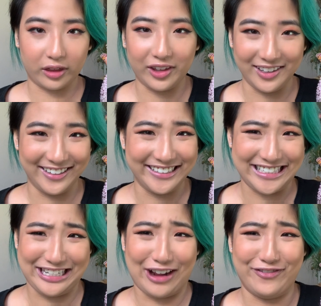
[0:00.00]
of the
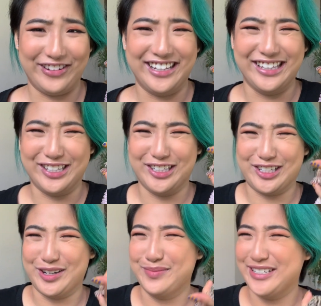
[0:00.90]
stuff in the
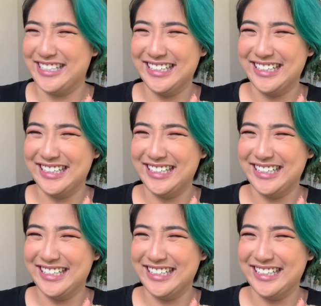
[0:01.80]
description.